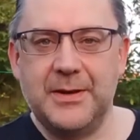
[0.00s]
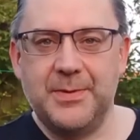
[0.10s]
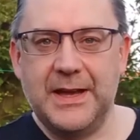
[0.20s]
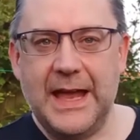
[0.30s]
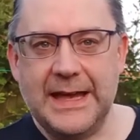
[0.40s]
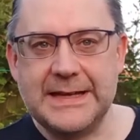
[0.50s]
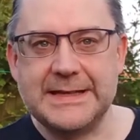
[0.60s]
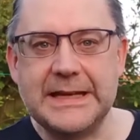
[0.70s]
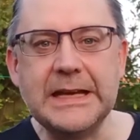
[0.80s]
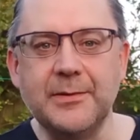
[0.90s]
a bit
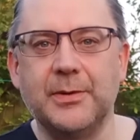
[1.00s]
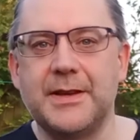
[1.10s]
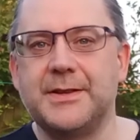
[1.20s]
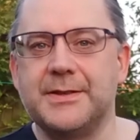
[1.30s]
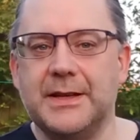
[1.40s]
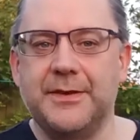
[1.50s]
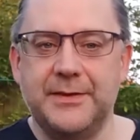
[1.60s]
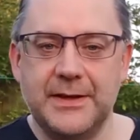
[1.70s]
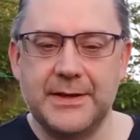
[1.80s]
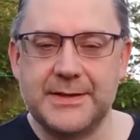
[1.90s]
hazy, but that's because I live
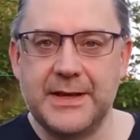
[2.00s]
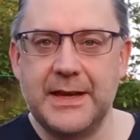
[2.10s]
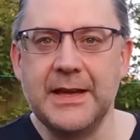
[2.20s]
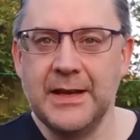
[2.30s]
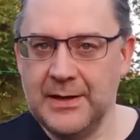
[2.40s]
near the sea.